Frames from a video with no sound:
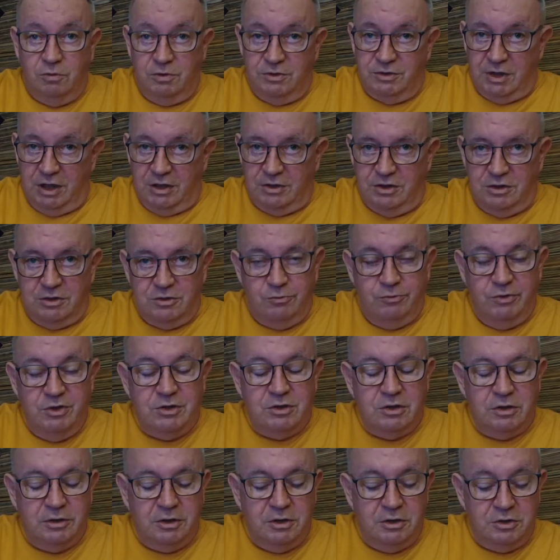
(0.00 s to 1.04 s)
which I just
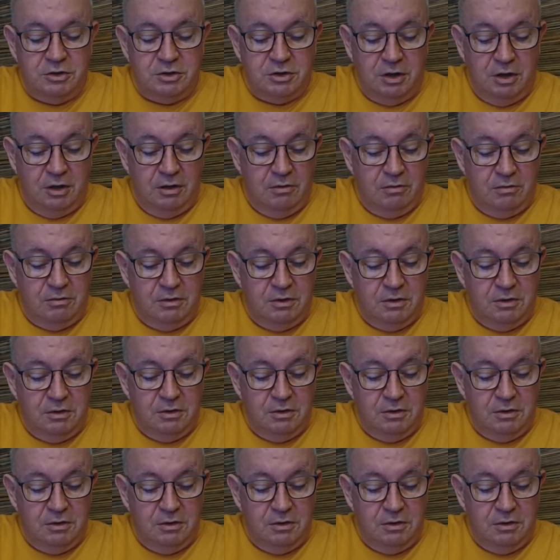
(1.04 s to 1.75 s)
recently installed.